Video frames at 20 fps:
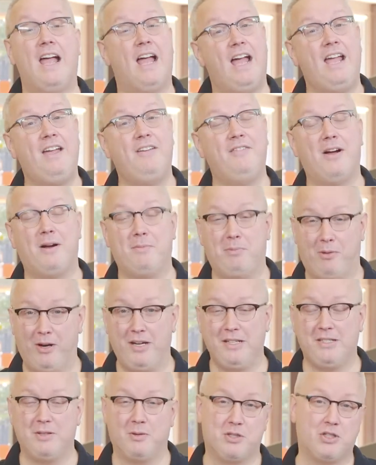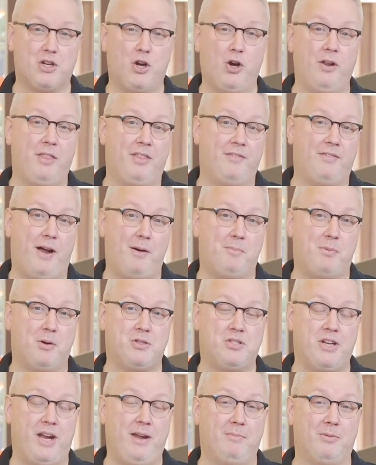Hey Valparaiso, it's Kurt at the Valpo
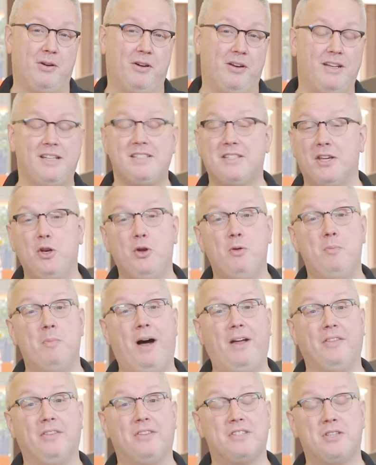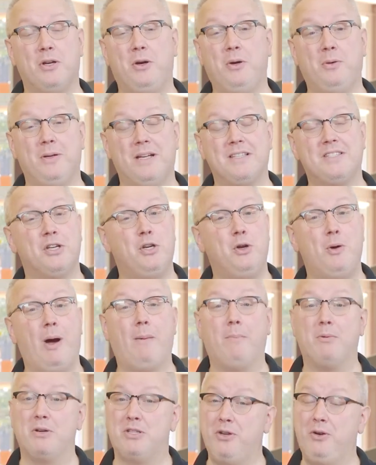Chamber, and it's a new month, so it's a new
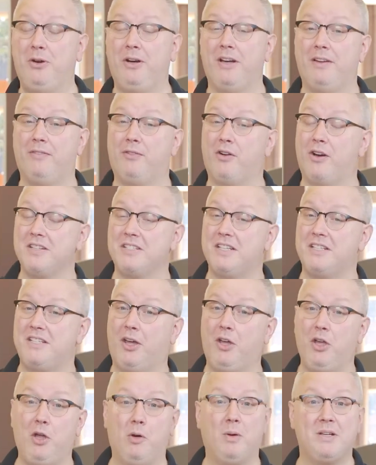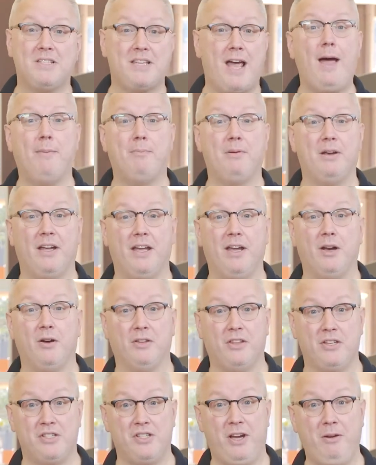opportunity for us to tell you what's happening here at
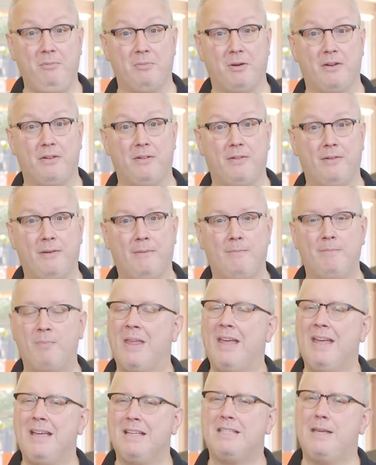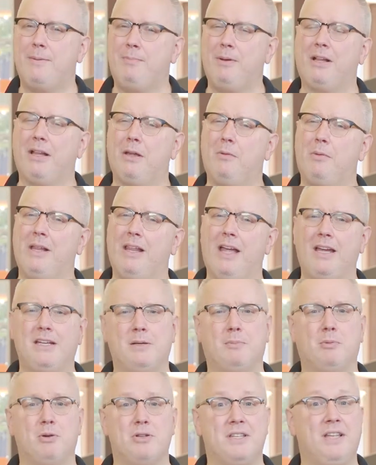the Chamber. Typically, we like to
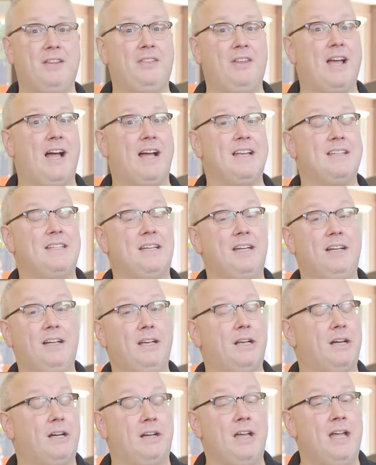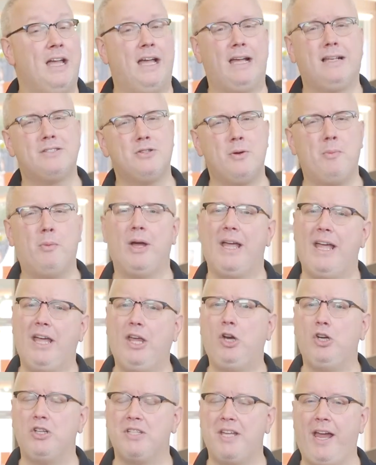present the idea in a somewhat
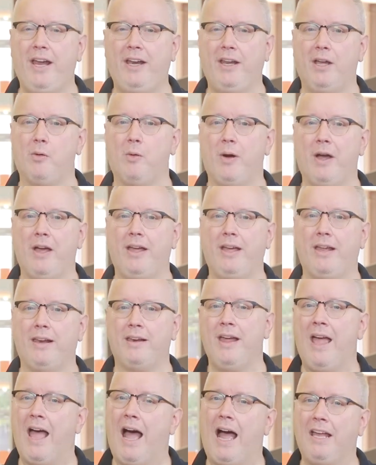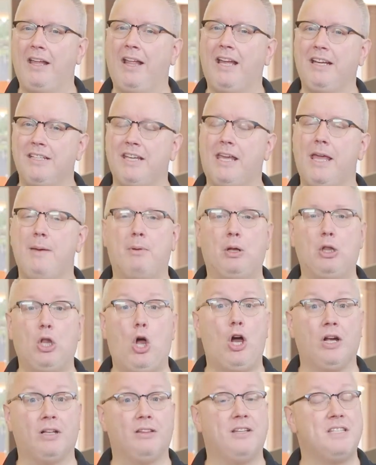entertaining way, and I like to keep a
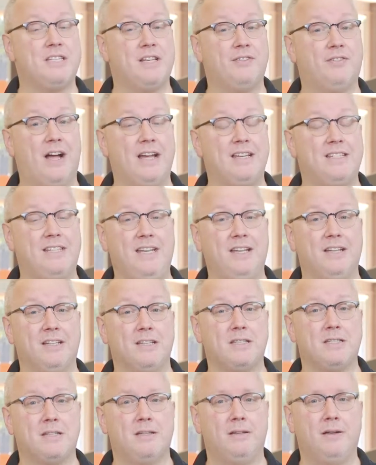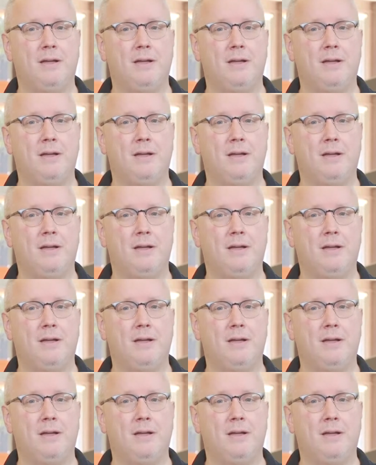long list of ideas.